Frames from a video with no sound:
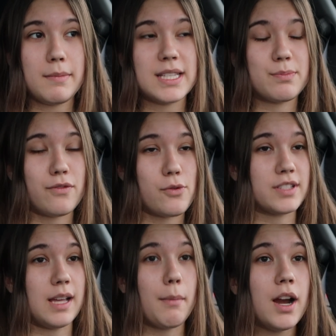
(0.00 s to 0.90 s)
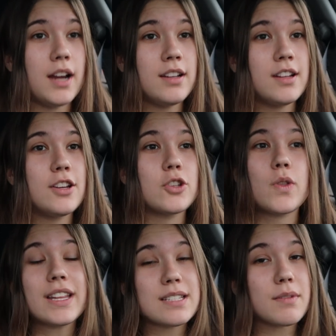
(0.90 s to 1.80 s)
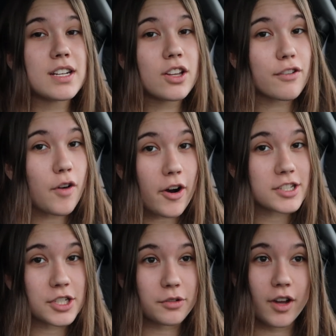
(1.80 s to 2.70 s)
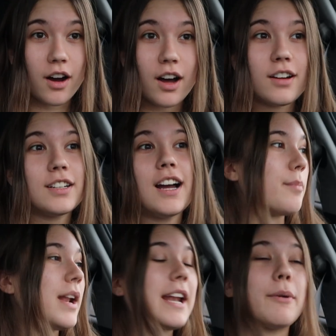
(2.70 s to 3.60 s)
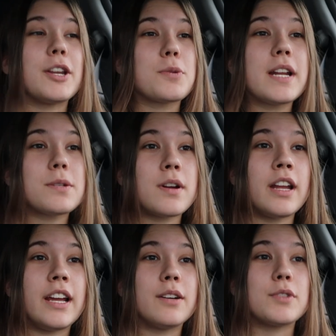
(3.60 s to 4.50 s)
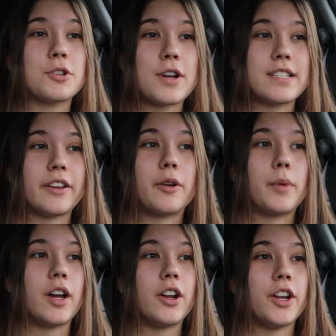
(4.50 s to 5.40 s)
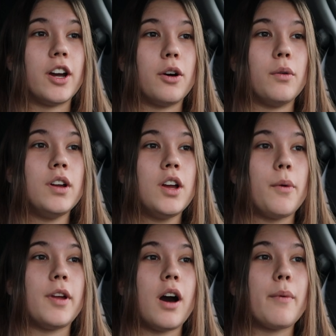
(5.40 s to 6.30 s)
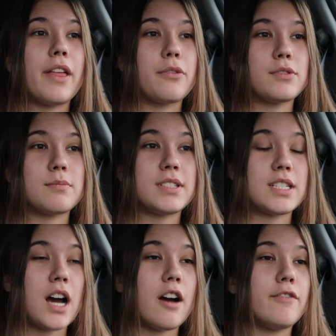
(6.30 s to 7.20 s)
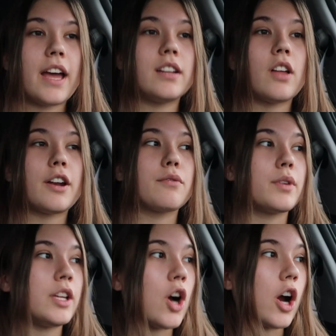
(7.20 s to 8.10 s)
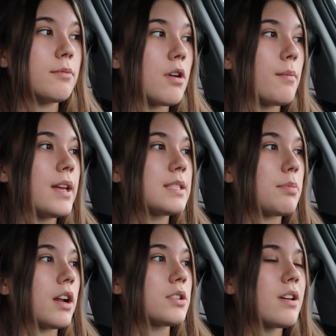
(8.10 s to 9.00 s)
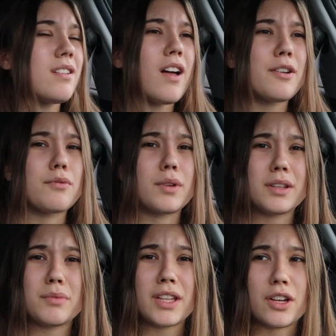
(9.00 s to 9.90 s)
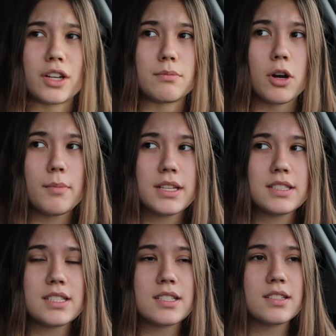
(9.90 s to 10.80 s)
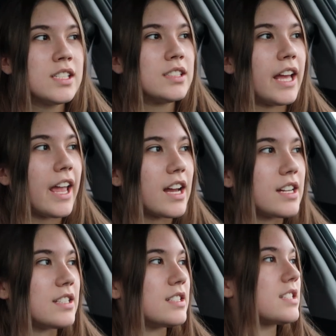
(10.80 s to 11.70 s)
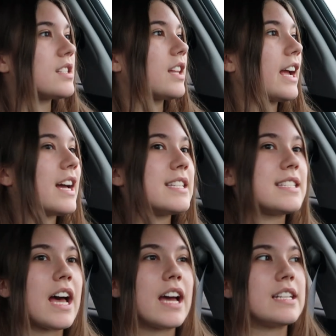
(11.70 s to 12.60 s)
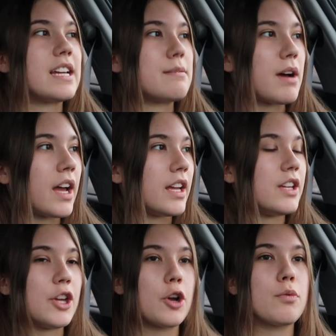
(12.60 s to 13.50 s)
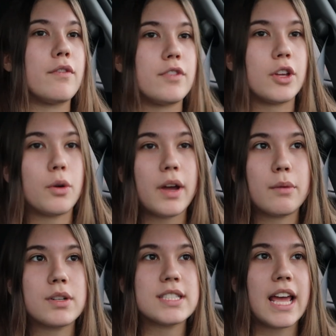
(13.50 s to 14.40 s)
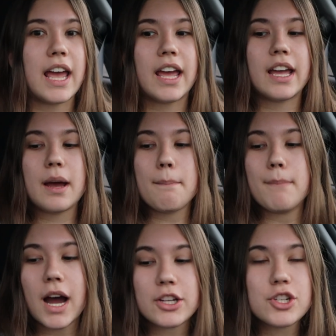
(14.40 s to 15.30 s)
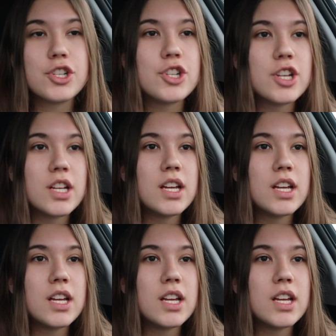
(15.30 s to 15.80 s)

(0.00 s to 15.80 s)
means before summer. So that's something to look forward to, y'all. Okay, but anyway, 2020 was a crazy year, we all know. We all went through some stuff. I had a lot of really hard moments, but I also had a lot of really, really good moments. And like I said in my year in review, it was a much